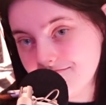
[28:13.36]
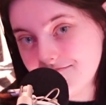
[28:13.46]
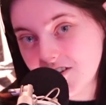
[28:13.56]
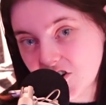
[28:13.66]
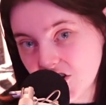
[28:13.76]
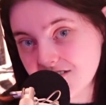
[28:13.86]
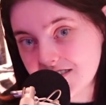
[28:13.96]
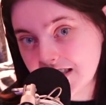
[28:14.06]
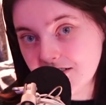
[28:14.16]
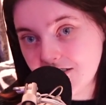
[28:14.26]
your gut's
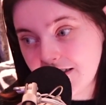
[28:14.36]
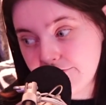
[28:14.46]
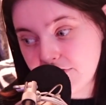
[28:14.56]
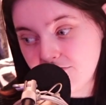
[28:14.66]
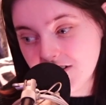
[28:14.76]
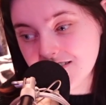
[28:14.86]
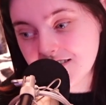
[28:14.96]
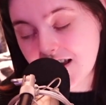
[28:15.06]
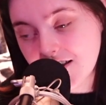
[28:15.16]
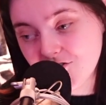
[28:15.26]
telling you that for a
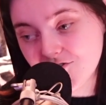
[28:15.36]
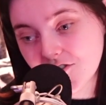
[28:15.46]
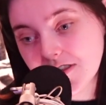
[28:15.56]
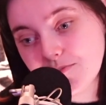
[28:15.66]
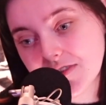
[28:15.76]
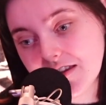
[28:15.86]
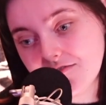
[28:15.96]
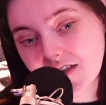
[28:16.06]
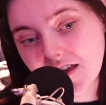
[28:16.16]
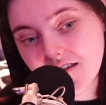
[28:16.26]
reason. I strongly
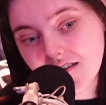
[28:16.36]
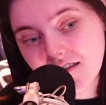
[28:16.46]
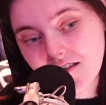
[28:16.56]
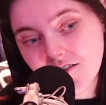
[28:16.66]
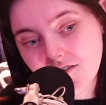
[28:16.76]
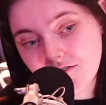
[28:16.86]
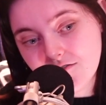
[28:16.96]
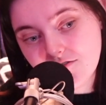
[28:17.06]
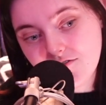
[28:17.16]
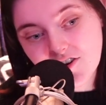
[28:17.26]
believe that
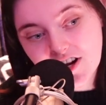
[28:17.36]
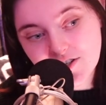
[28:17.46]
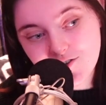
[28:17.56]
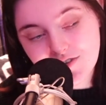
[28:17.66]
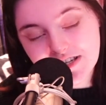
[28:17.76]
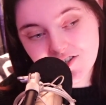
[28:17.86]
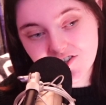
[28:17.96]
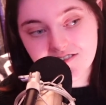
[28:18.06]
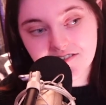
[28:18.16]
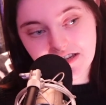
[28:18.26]
your
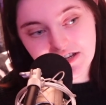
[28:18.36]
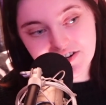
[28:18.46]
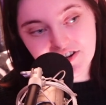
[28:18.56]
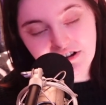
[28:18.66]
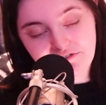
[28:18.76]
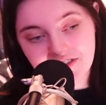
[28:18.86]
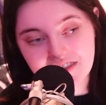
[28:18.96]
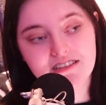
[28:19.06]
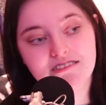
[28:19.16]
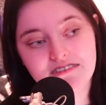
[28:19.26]
intuition and your gut
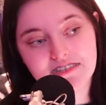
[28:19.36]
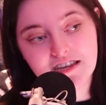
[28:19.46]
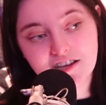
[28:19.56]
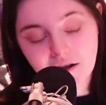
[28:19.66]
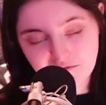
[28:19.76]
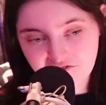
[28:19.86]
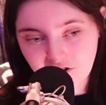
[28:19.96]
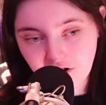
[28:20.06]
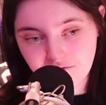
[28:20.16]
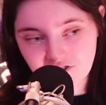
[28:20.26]
feelings come
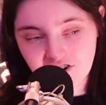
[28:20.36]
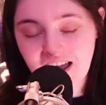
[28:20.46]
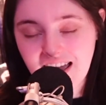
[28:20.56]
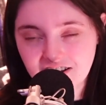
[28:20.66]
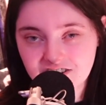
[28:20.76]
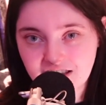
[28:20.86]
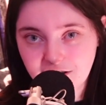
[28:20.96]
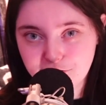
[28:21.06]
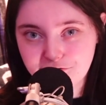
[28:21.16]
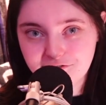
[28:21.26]
from your higher
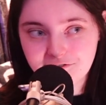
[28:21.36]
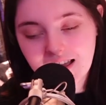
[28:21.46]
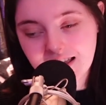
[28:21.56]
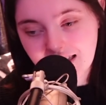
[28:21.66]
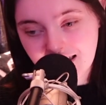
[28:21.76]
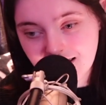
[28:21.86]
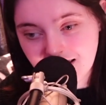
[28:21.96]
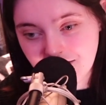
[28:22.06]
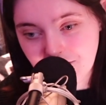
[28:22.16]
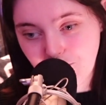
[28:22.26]
self. Again,
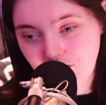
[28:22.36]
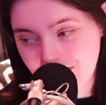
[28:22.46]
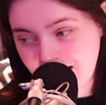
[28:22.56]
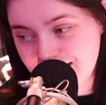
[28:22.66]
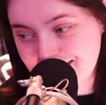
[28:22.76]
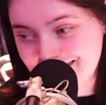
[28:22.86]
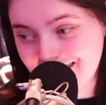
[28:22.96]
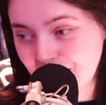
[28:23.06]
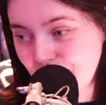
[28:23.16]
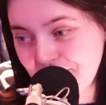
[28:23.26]
another podcast,
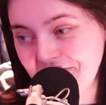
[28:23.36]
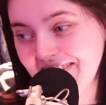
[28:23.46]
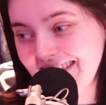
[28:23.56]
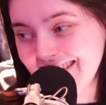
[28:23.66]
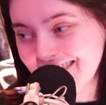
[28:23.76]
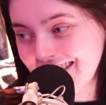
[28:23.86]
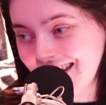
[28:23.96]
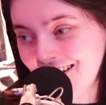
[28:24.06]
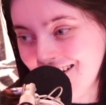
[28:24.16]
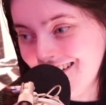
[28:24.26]
a completely
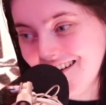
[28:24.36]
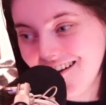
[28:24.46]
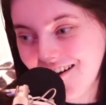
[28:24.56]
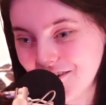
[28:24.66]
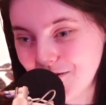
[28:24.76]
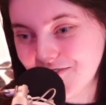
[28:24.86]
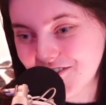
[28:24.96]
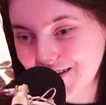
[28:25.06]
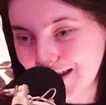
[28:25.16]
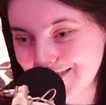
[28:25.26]
other
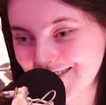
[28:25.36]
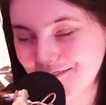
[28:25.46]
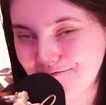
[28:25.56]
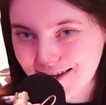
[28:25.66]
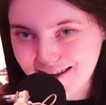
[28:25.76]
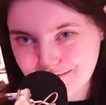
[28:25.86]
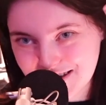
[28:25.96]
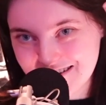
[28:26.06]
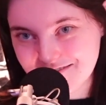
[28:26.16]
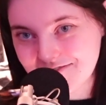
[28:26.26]
podcast topic I'm
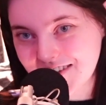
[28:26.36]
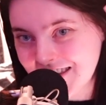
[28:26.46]
kind of